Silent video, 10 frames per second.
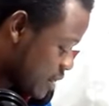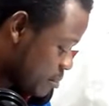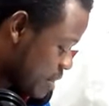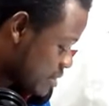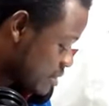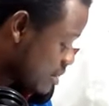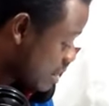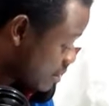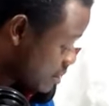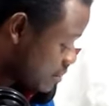masses
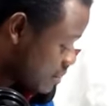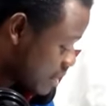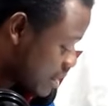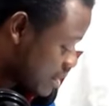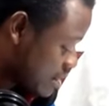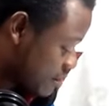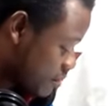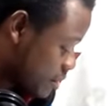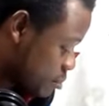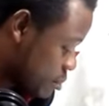uh, cannot even get
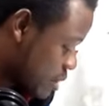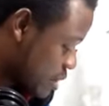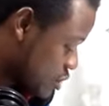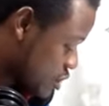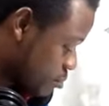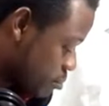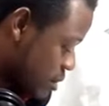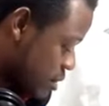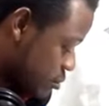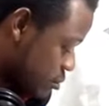affordable and cheap
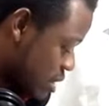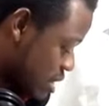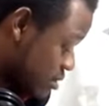medical